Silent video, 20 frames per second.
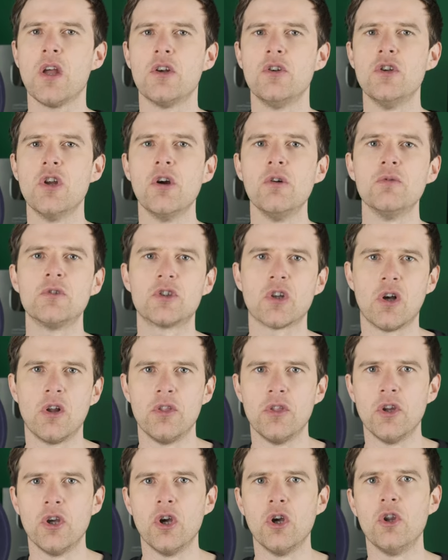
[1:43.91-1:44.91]
notes
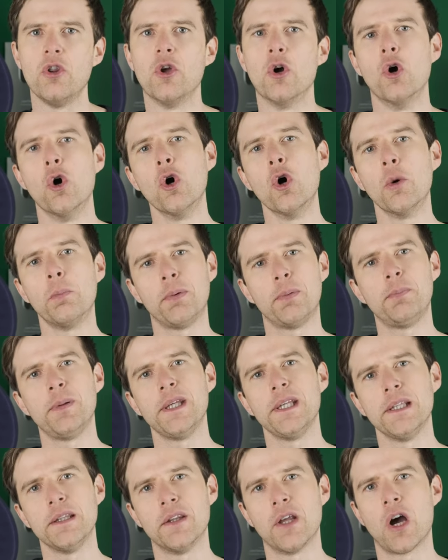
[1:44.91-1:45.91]
on the
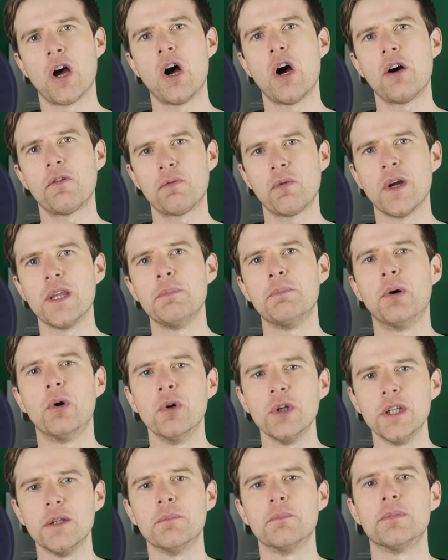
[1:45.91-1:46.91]
upbeat, the halfway
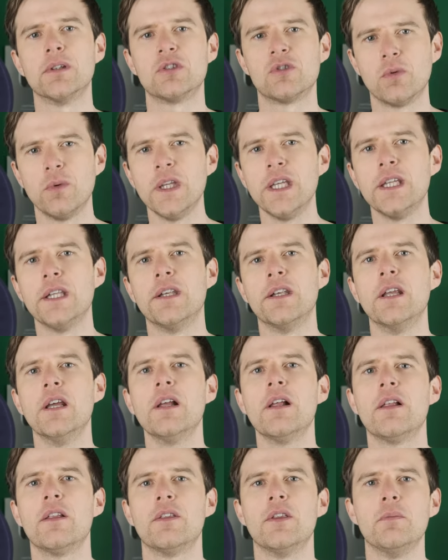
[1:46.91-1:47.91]
point between
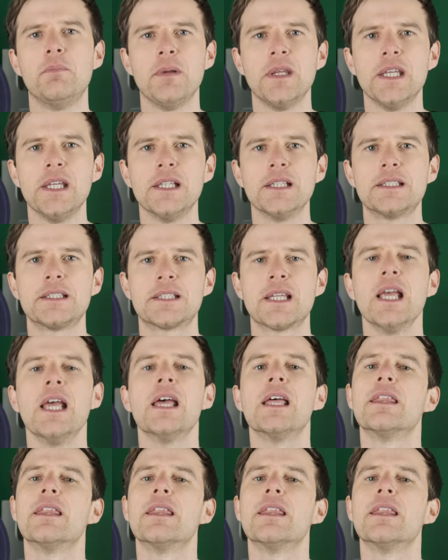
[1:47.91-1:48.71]
the beats.